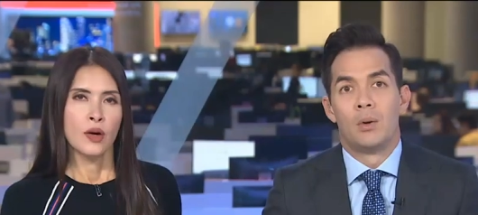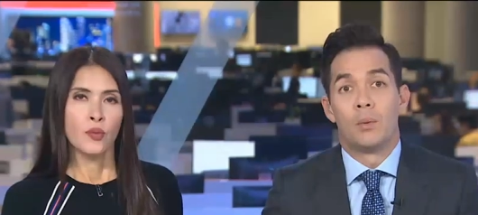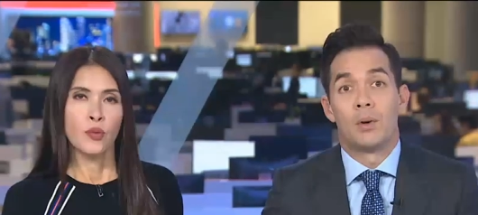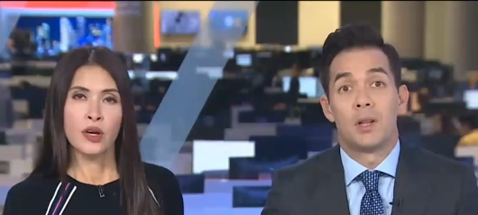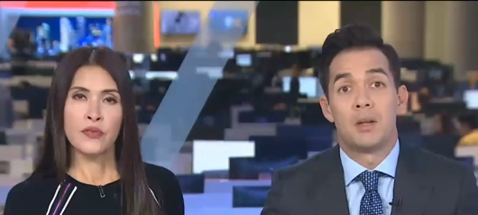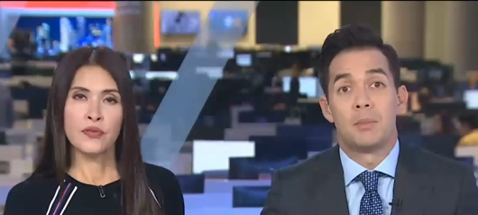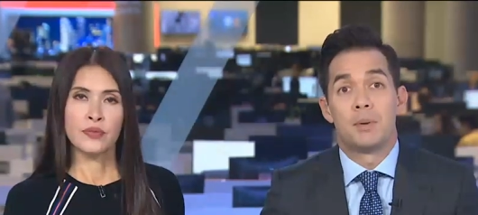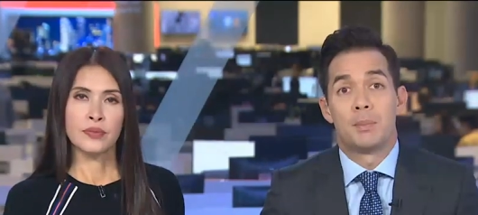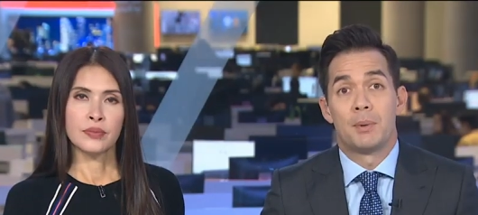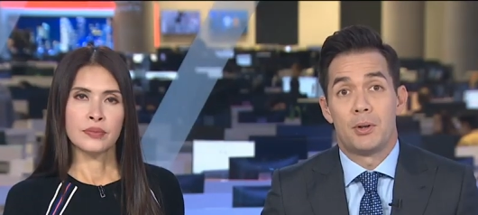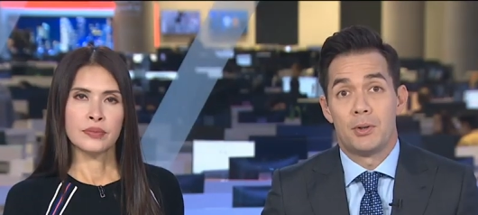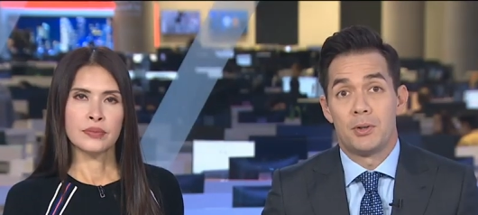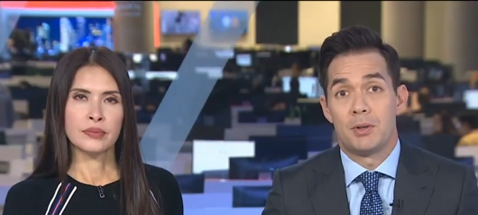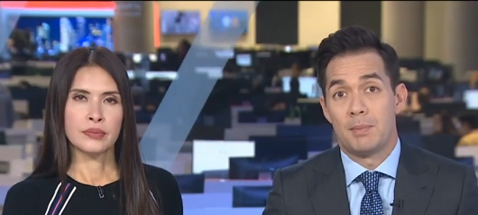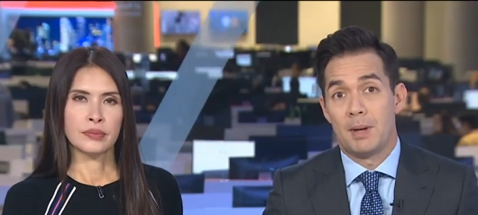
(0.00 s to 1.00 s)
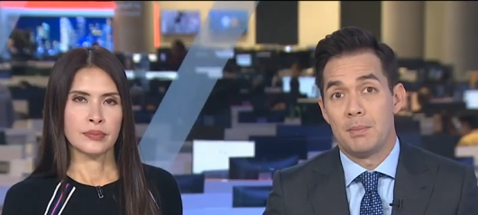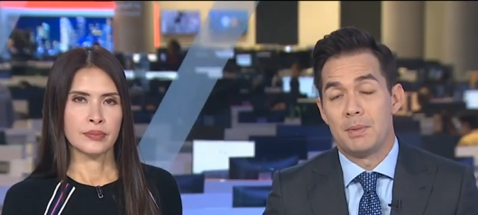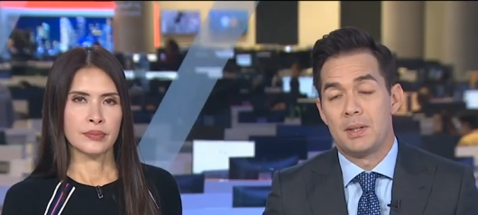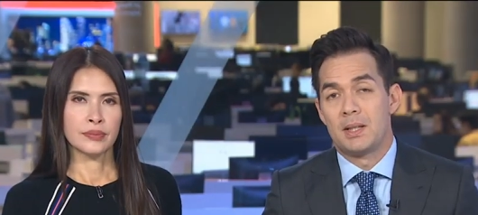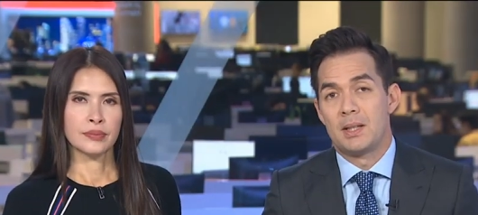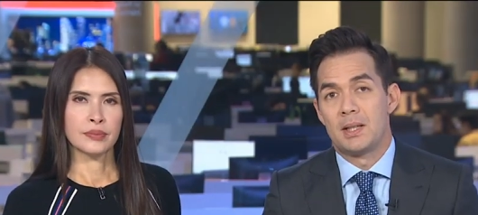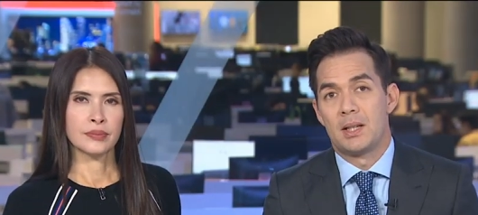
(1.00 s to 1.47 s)
Speaker 1: One of the mm-hmm. proposed
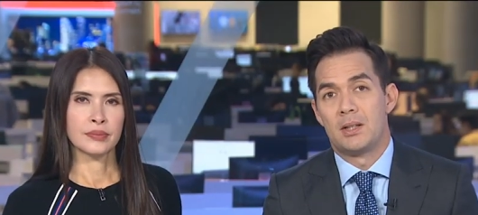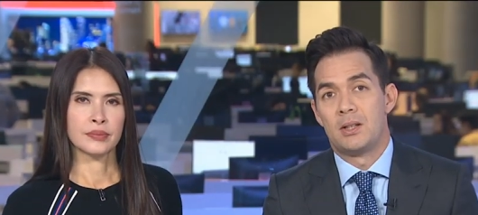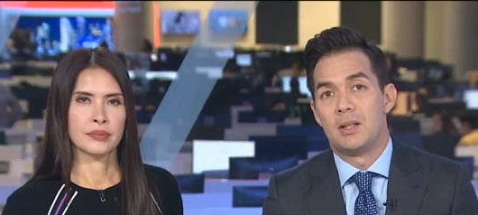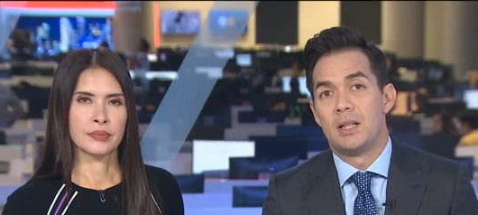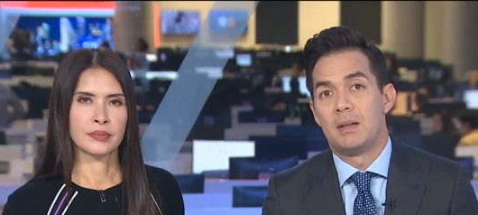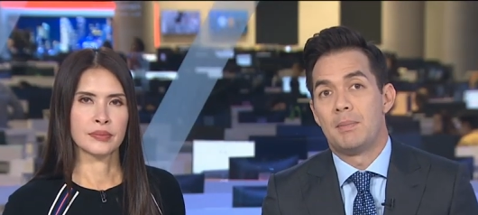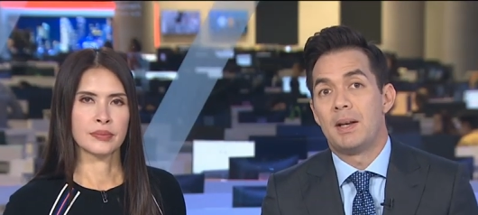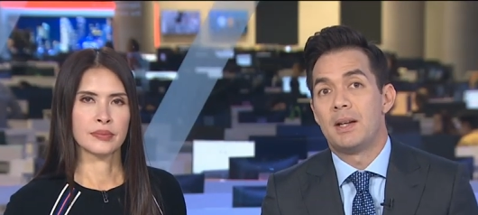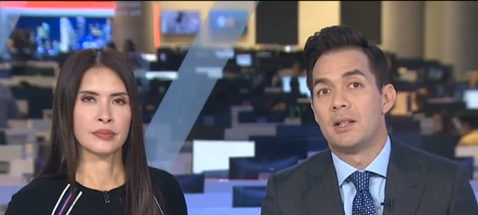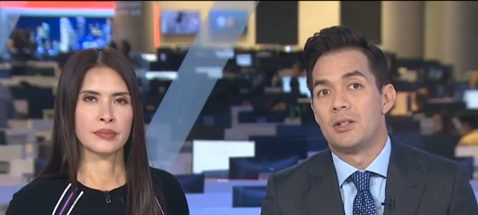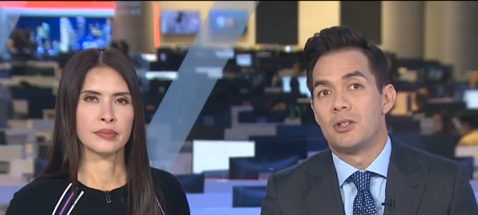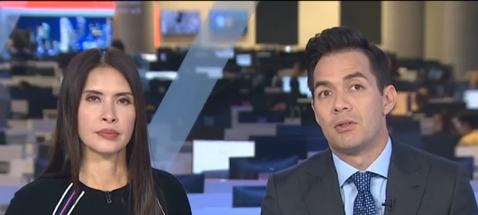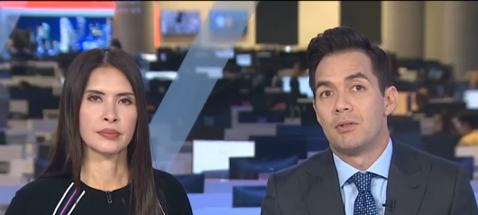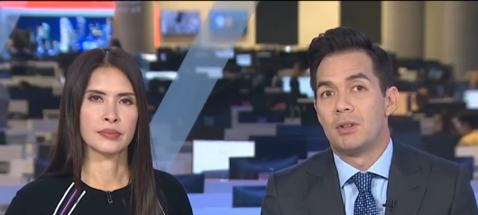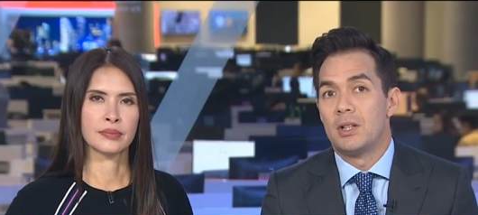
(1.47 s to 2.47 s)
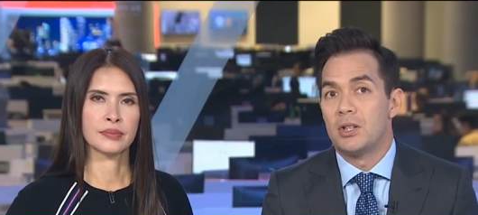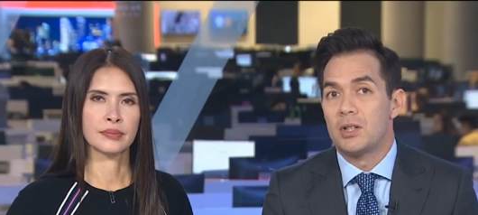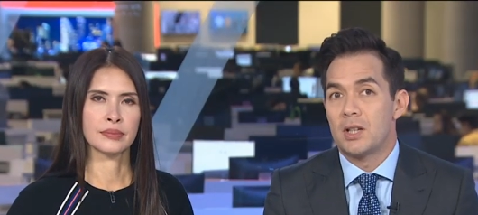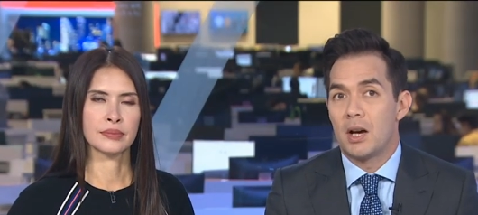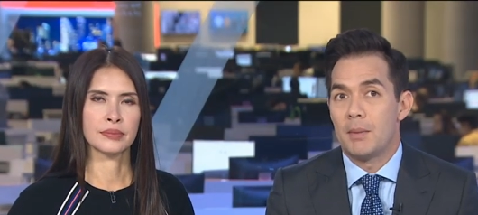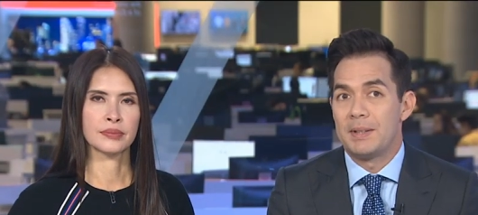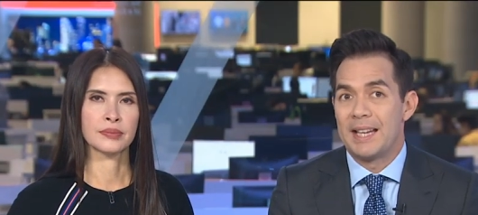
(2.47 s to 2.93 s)
amendments uh, to the Maintenance of
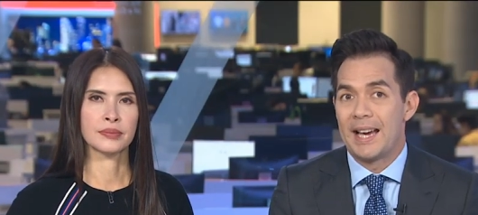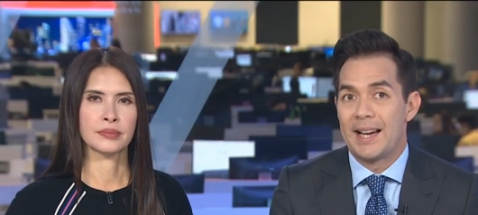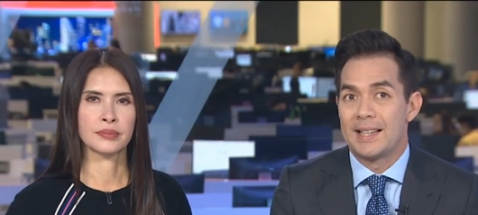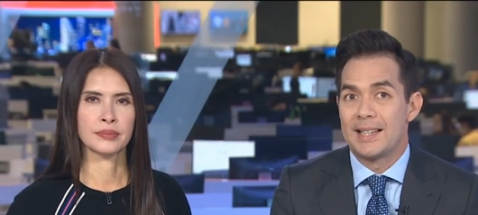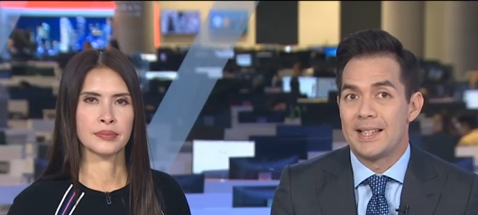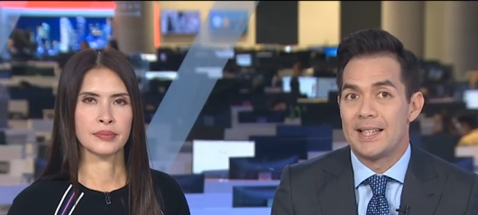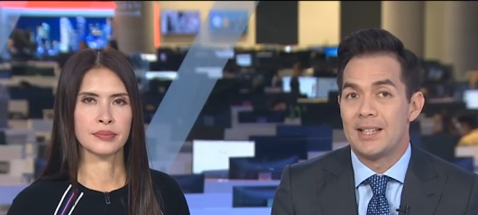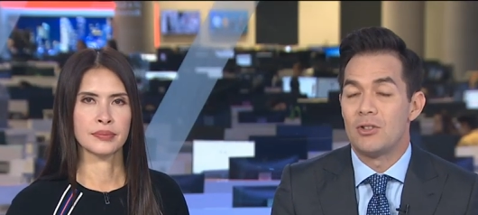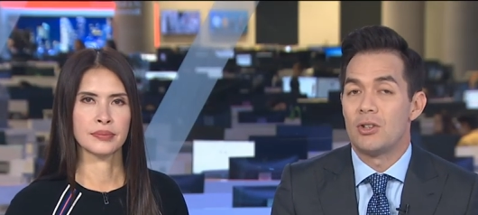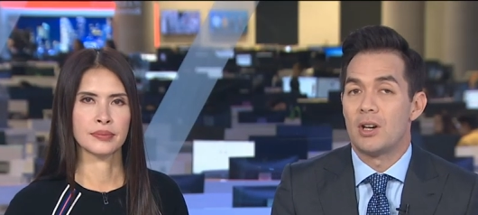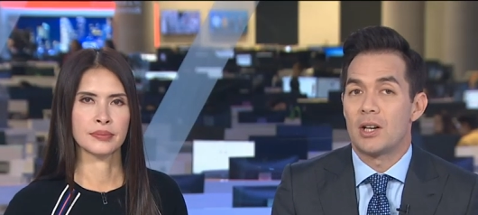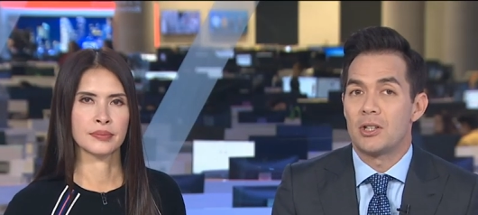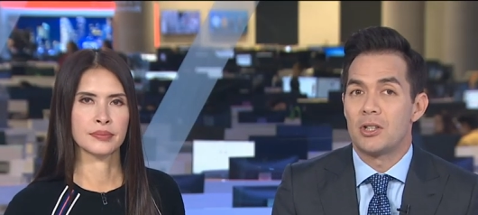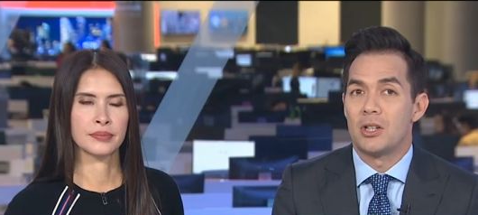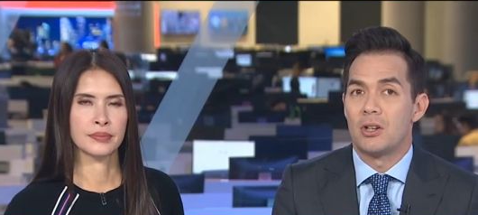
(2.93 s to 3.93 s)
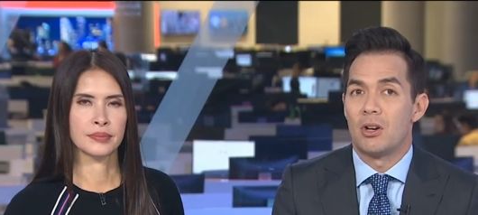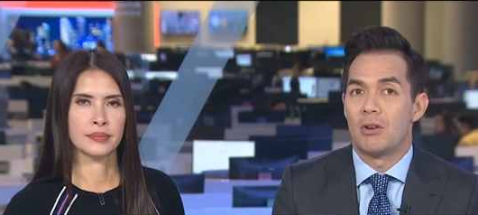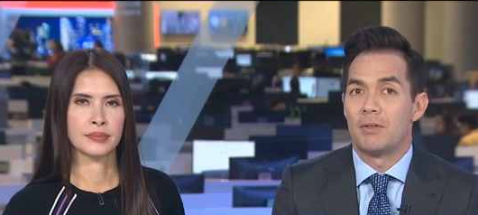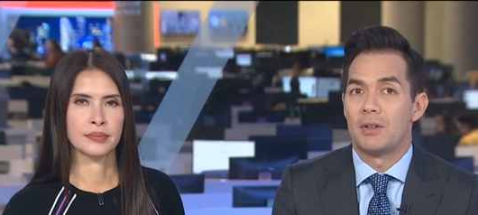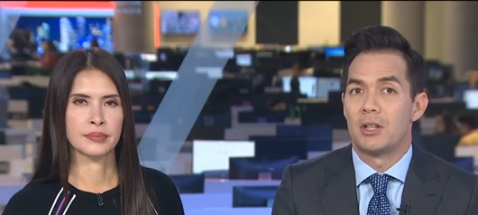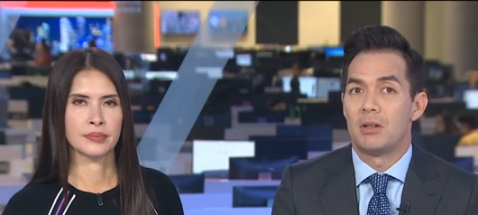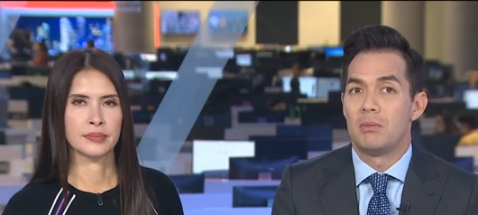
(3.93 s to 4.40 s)
Religious Harmony Act is the introduction
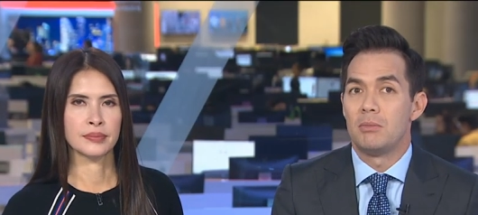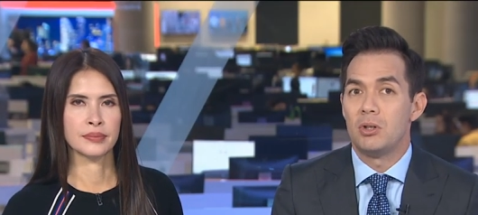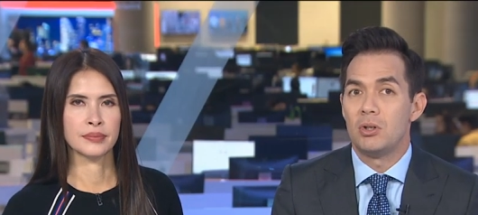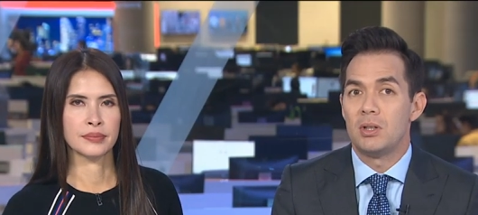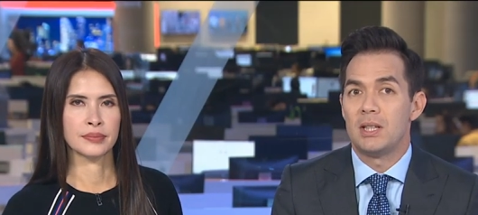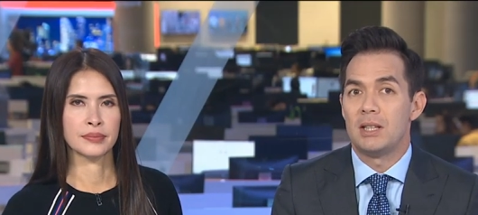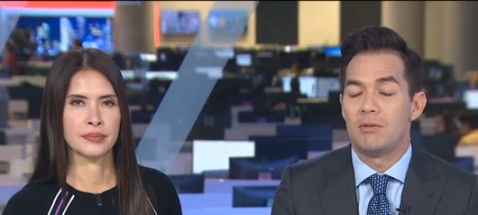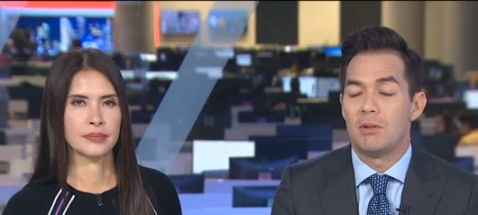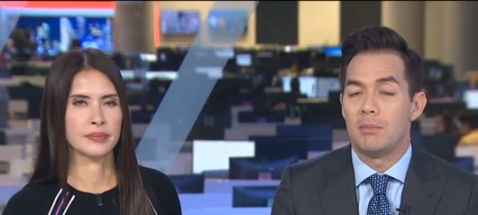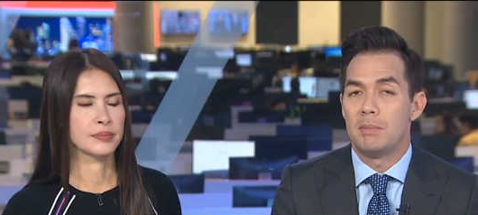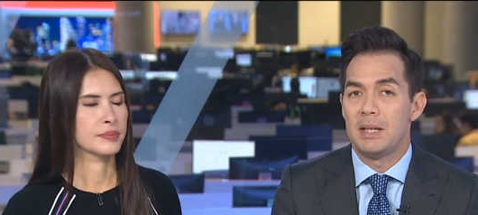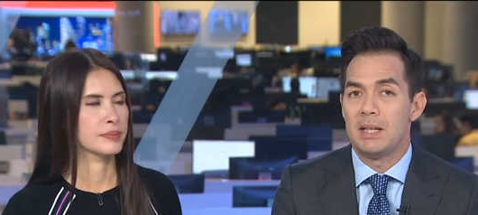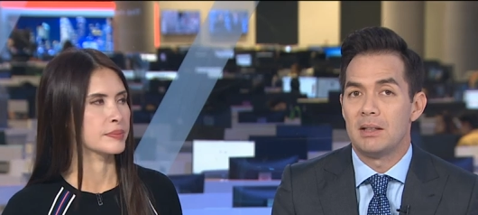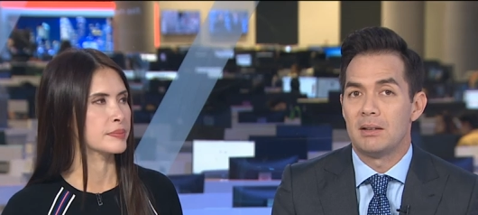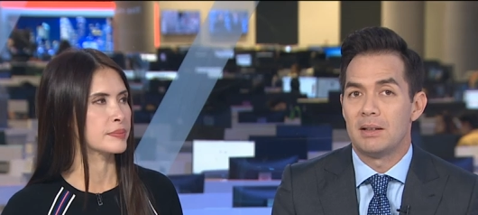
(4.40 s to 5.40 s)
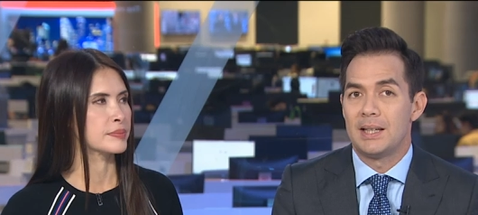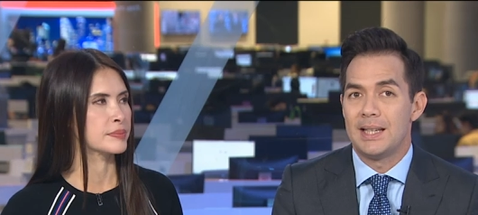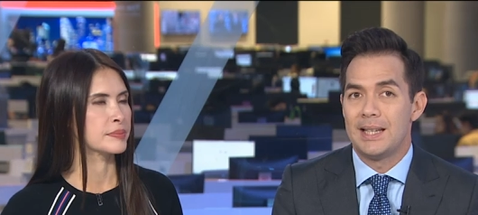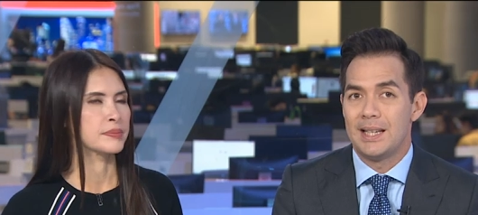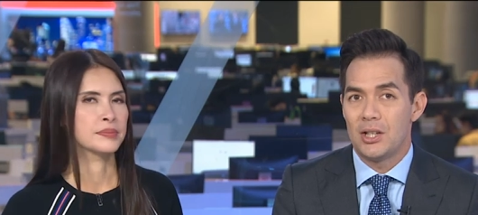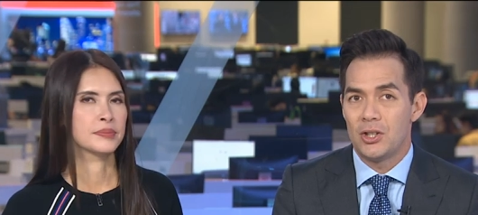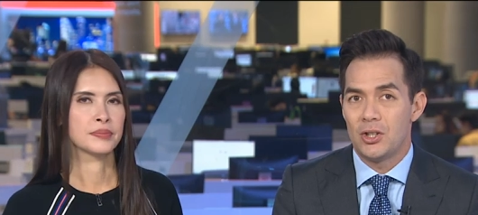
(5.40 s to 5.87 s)
of a community remedial
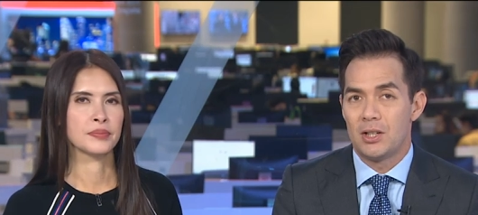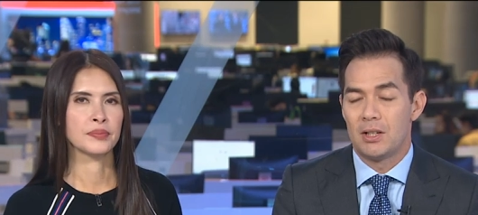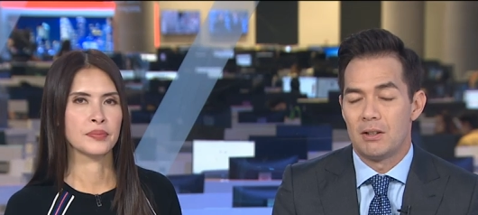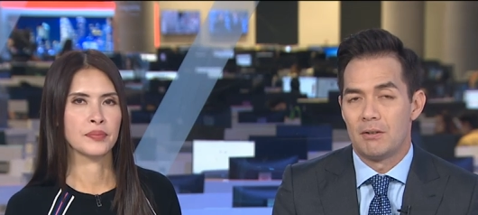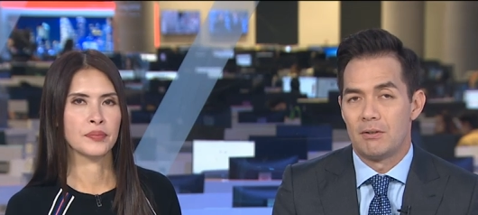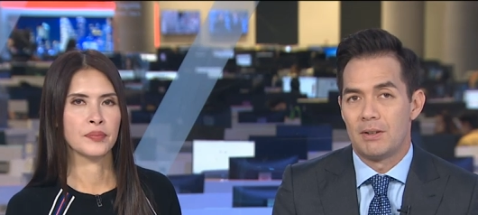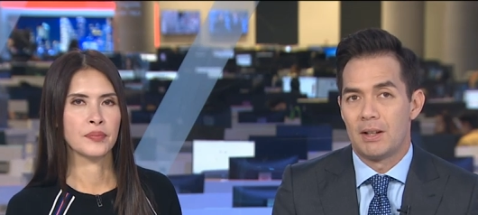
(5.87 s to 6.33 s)
initiative.